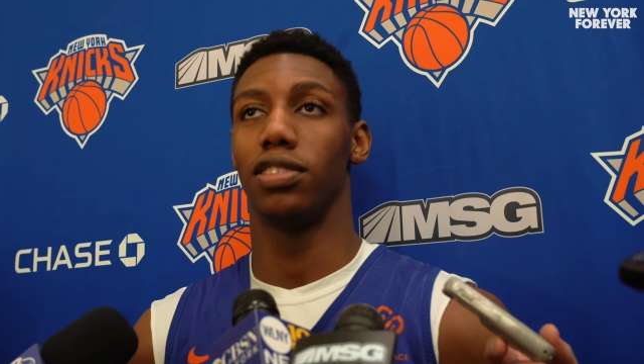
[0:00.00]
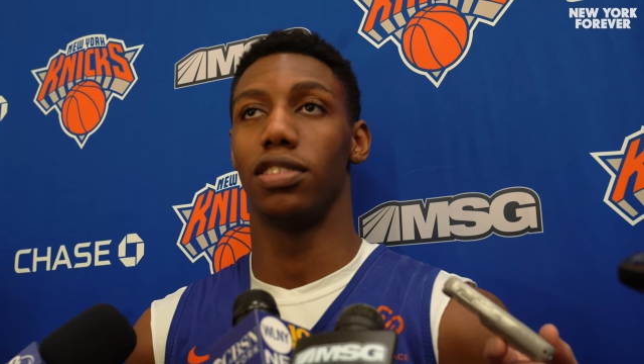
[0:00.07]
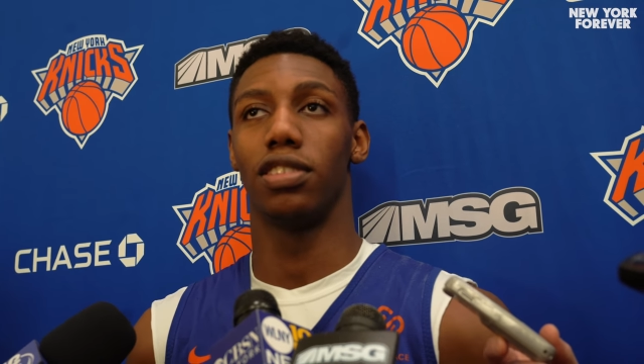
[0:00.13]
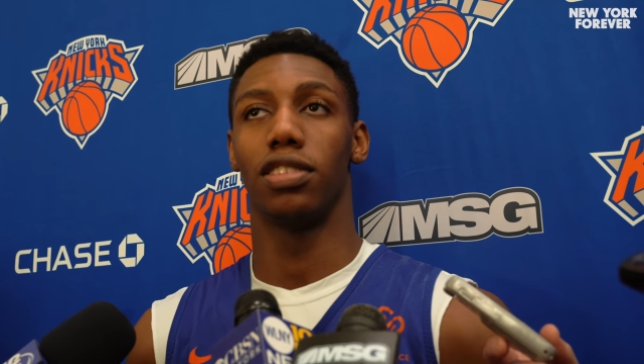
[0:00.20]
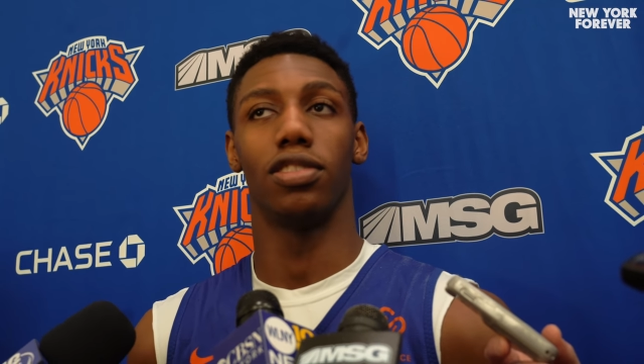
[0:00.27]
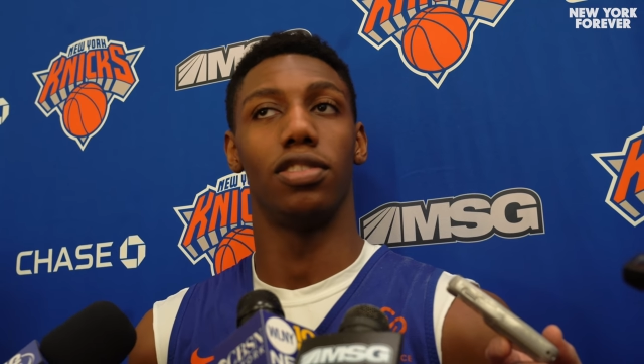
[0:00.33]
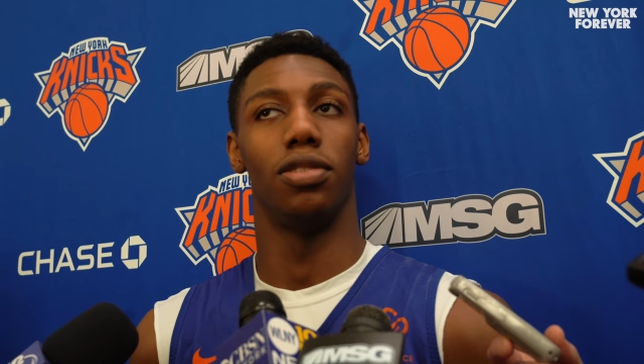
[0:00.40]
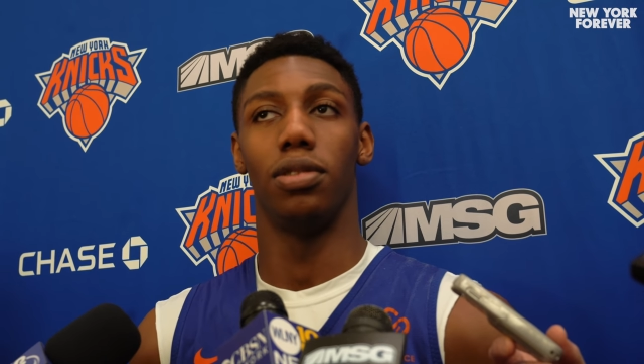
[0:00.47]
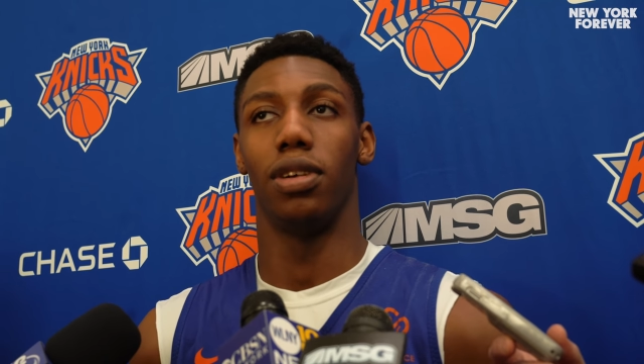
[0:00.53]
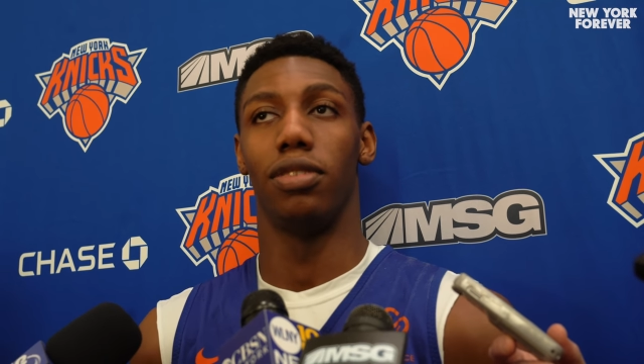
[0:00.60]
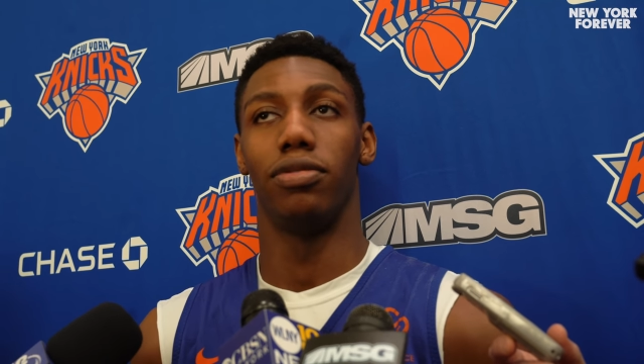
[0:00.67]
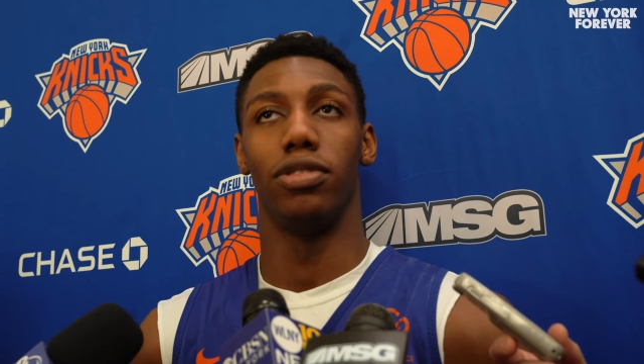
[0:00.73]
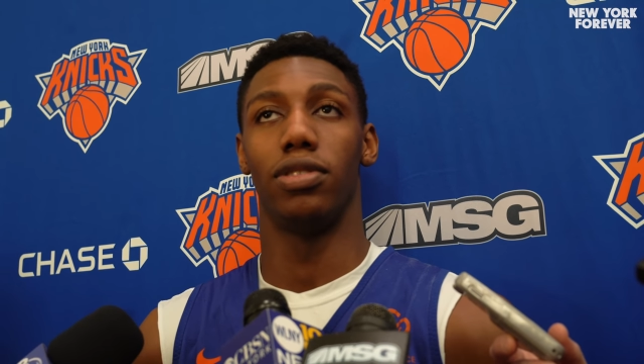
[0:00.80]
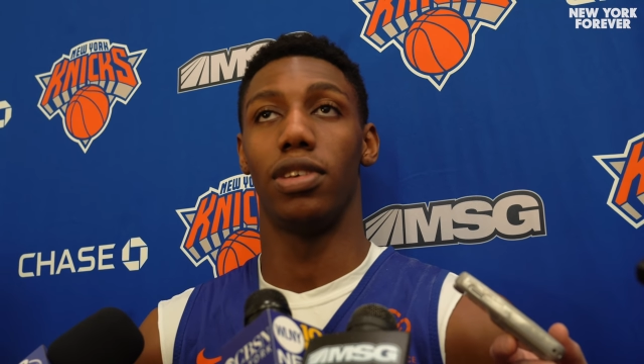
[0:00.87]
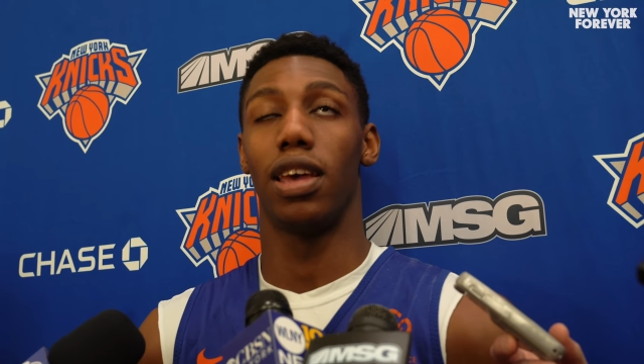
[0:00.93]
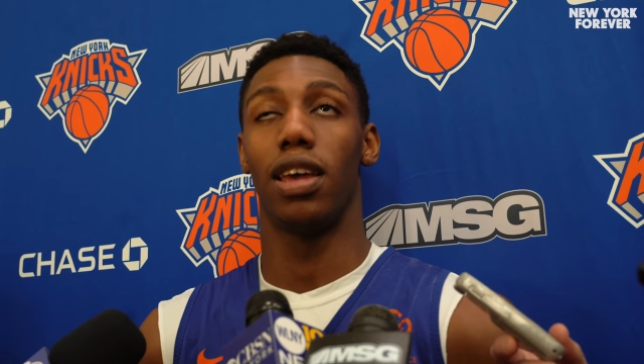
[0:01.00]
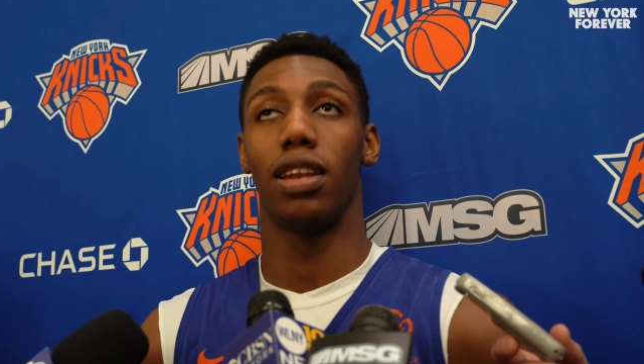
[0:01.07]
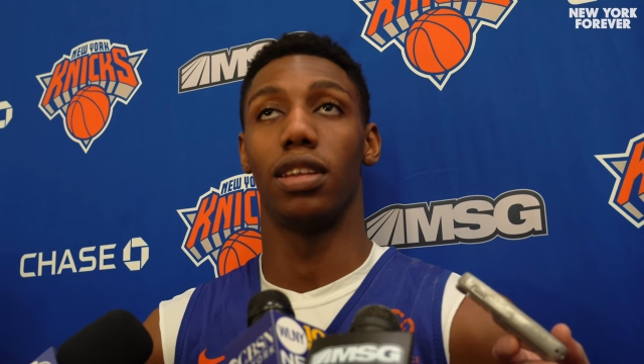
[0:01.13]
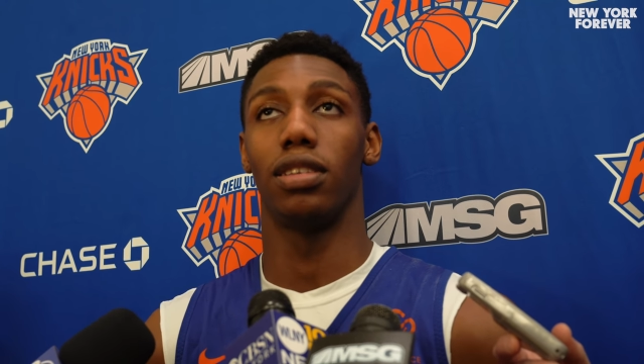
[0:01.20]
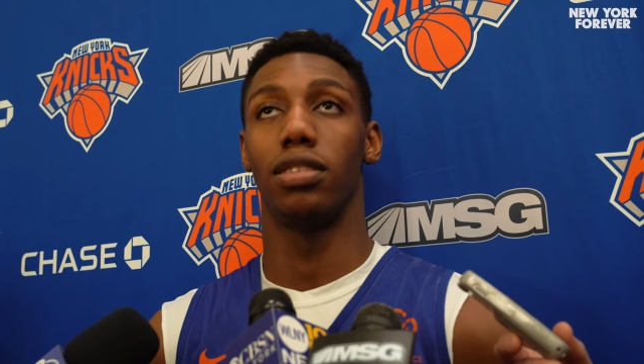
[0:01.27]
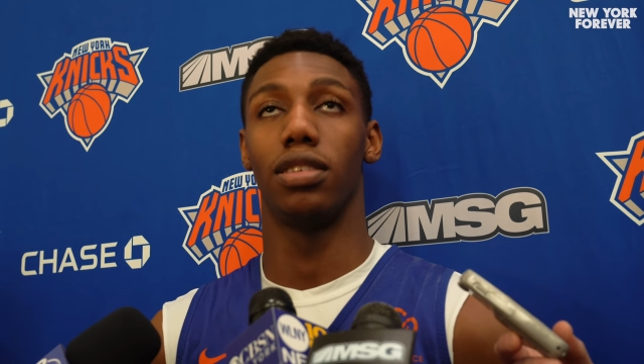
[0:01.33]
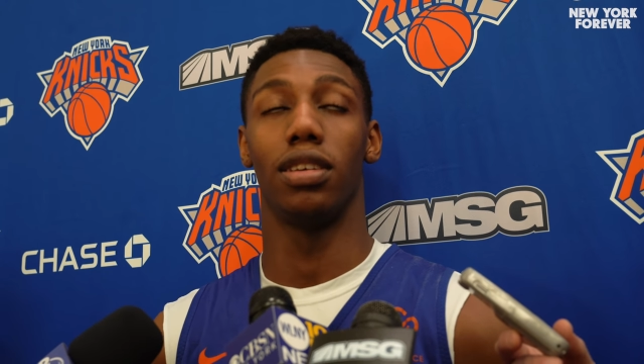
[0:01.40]
you just do whatever you can
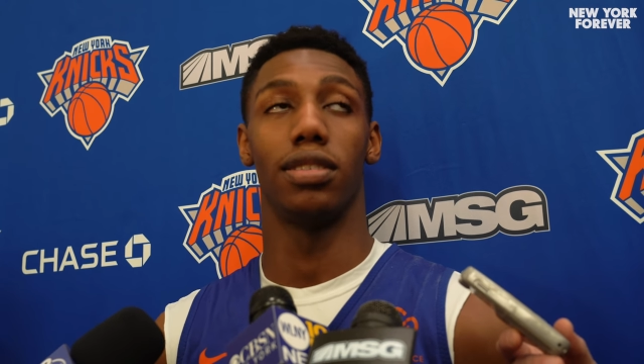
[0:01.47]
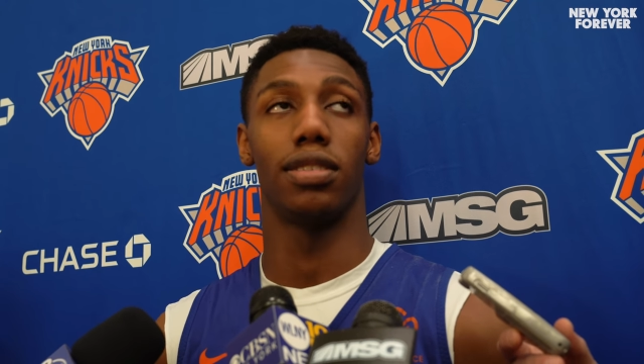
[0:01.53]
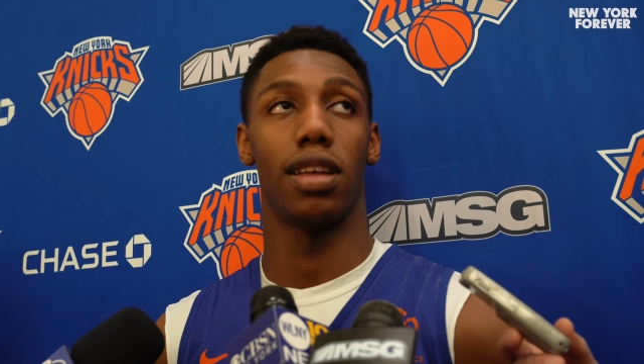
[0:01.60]
to get